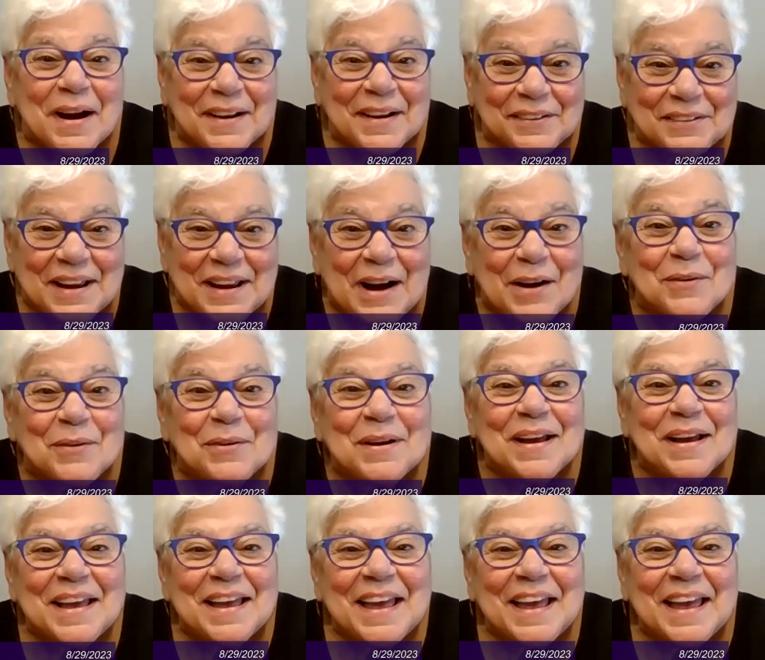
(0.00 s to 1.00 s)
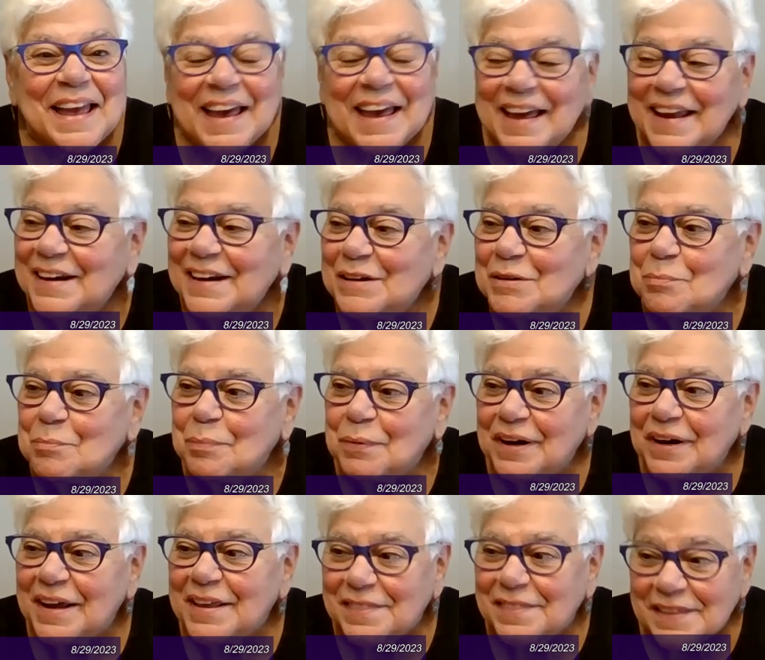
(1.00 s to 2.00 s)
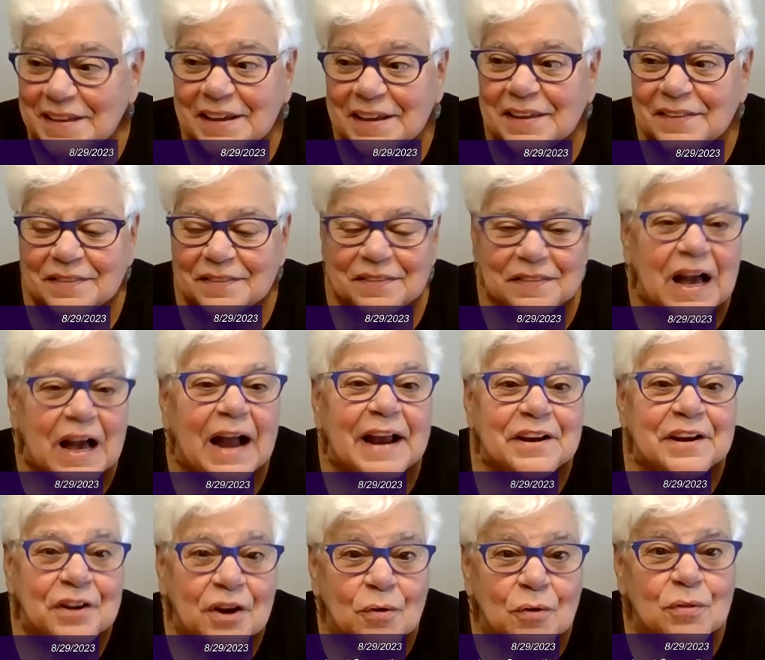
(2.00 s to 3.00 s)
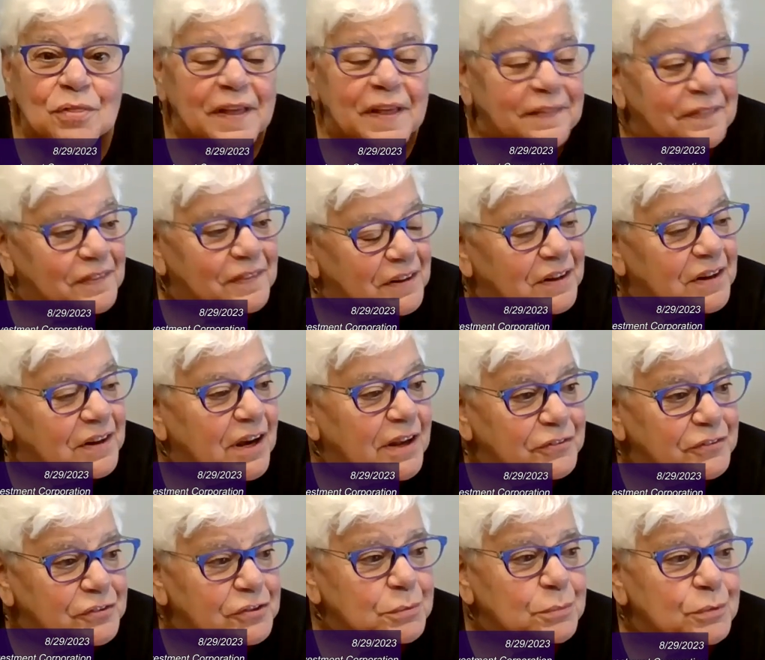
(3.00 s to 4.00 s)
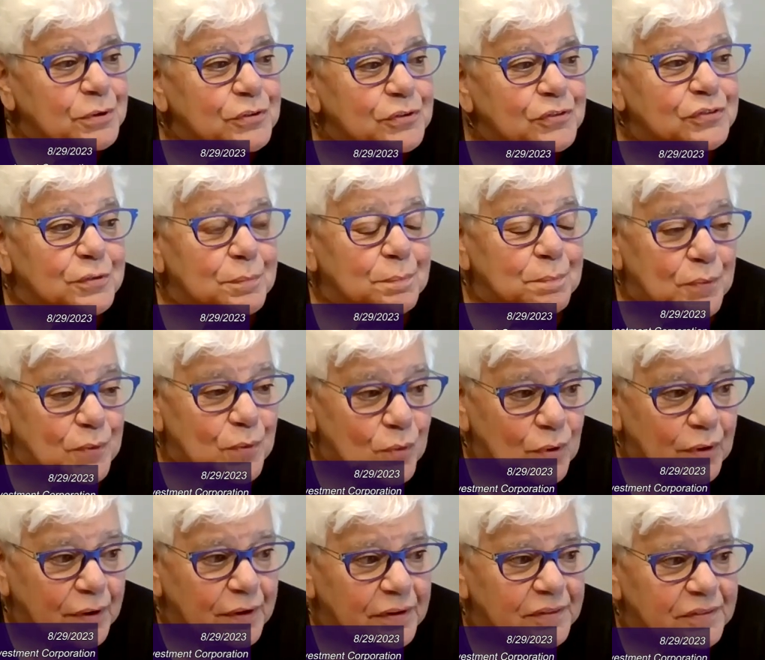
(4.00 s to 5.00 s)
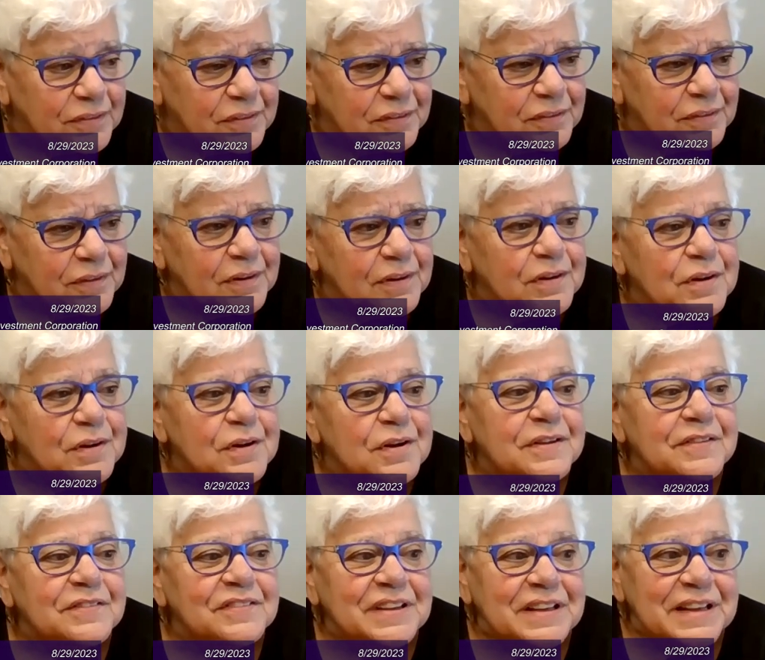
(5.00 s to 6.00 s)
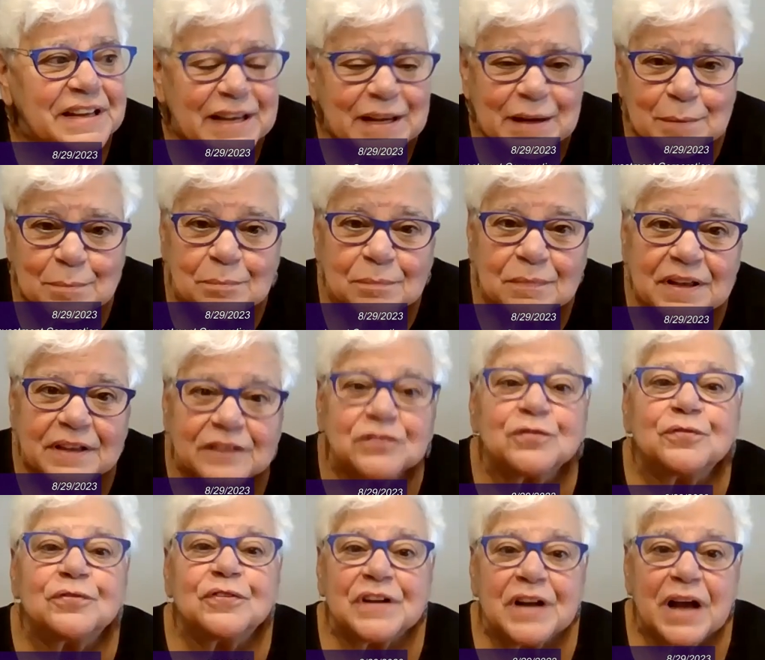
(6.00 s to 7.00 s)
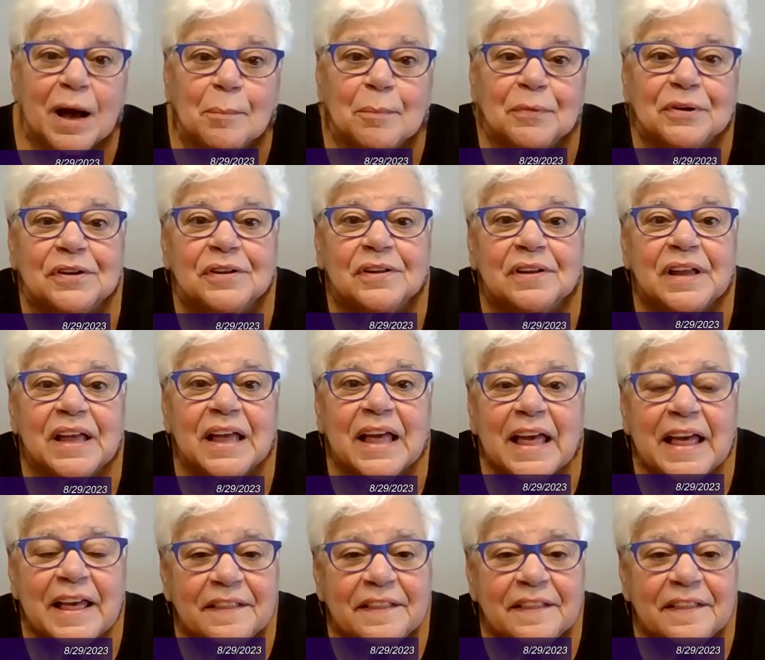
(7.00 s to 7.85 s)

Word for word: while now. And, but I think I know that the customer support team is phenomenal.